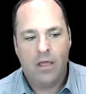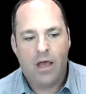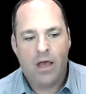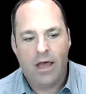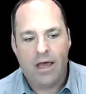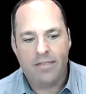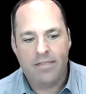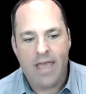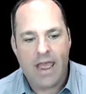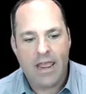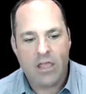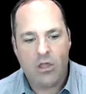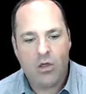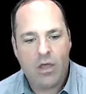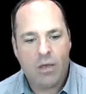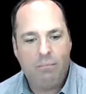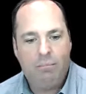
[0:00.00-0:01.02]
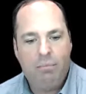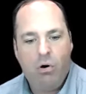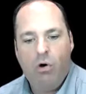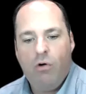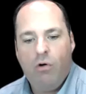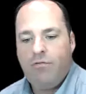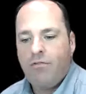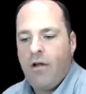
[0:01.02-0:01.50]
uh, that you can
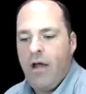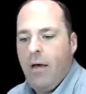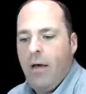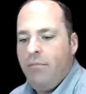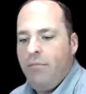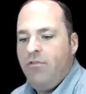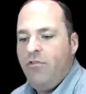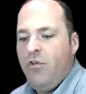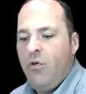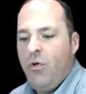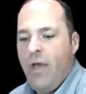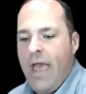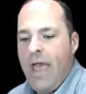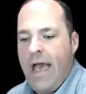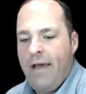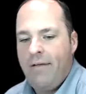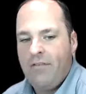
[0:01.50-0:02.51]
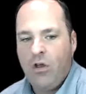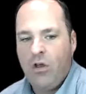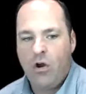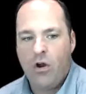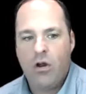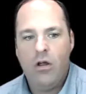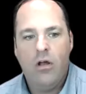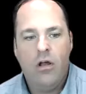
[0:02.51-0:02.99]
pull from to have
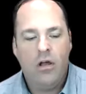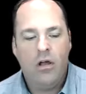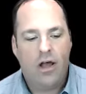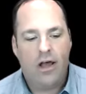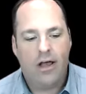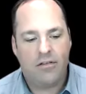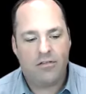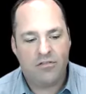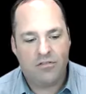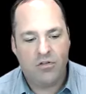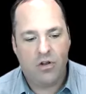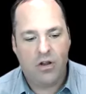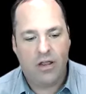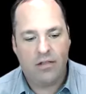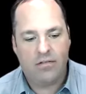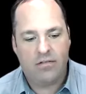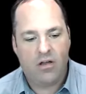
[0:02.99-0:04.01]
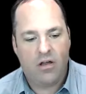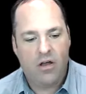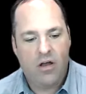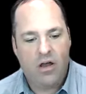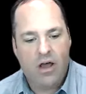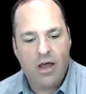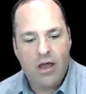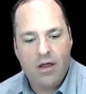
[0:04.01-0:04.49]
your uh, student
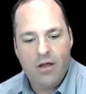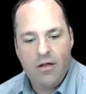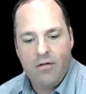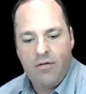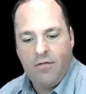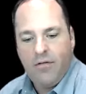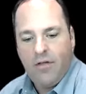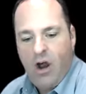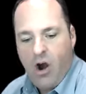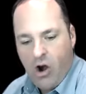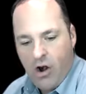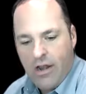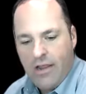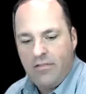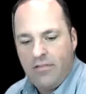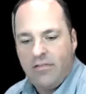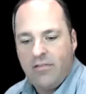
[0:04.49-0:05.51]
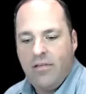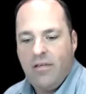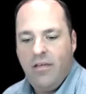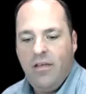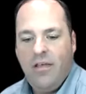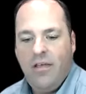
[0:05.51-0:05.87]
uh, artist